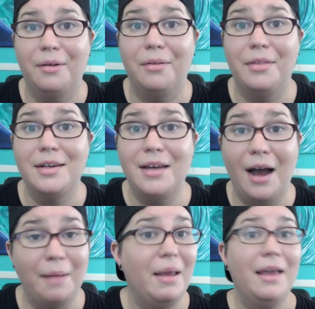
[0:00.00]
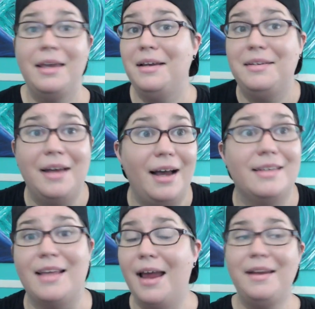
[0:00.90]
the time. He
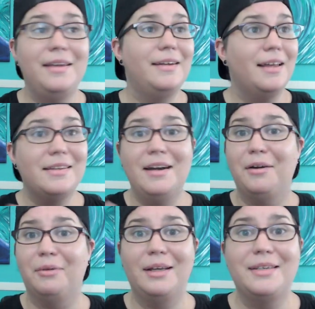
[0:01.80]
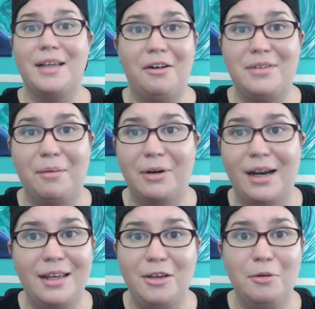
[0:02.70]
does, and he does it in a really
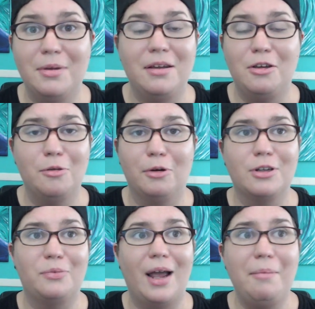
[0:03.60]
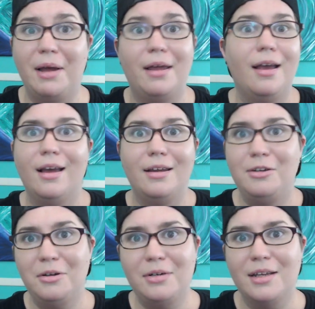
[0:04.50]
self-deprecating, humorous way, but
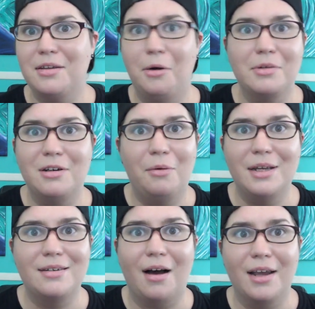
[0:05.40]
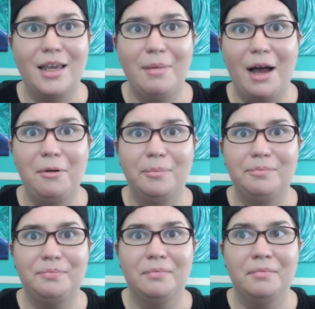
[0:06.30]
dude doesn't always know what he's talking about.
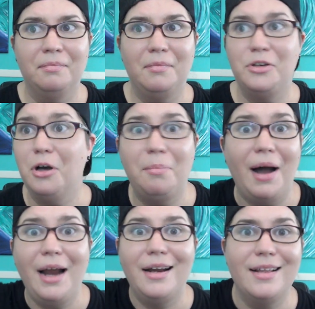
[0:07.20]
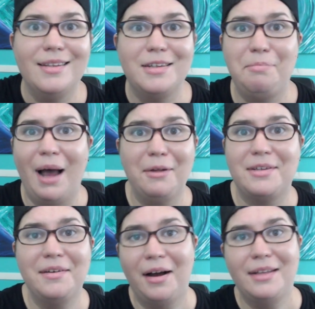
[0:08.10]
Joe Biden
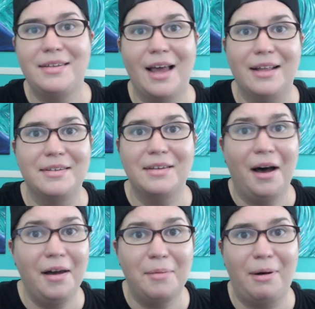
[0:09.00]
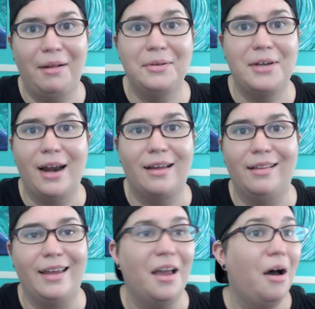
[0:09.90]
spouts nonsense
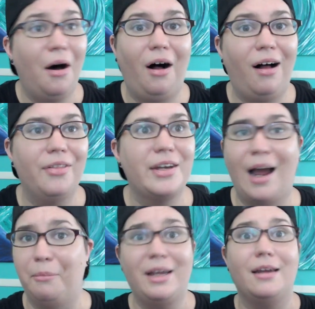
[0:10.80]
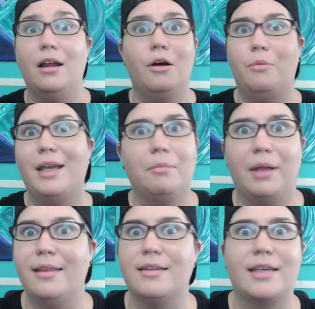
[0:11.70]
unapologetically all the time. We can
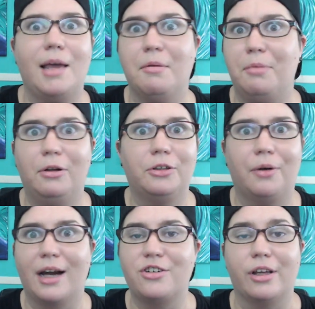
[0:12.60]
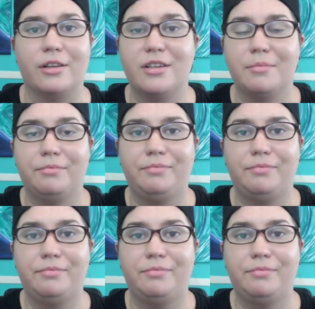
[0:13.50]
play this game in both directions.